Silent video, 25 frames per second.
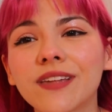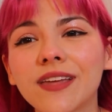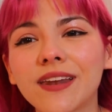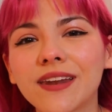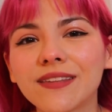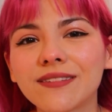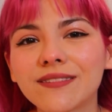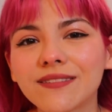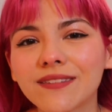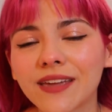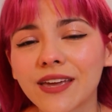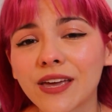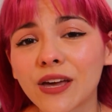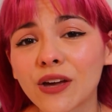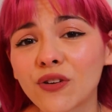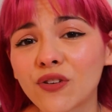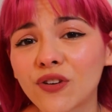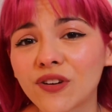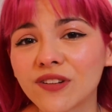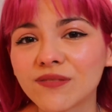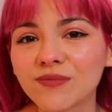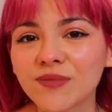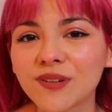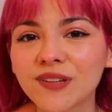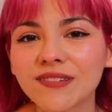and it's like a
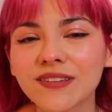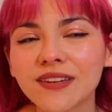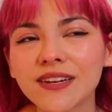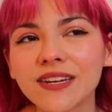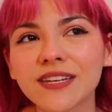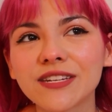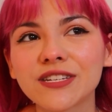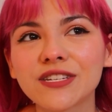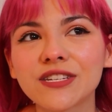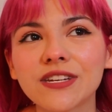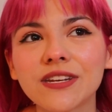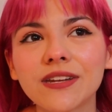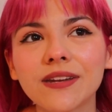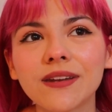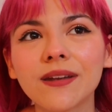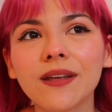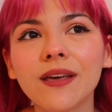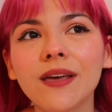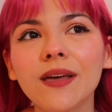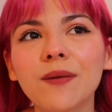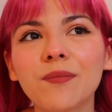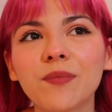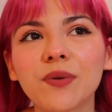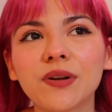Christmas edition,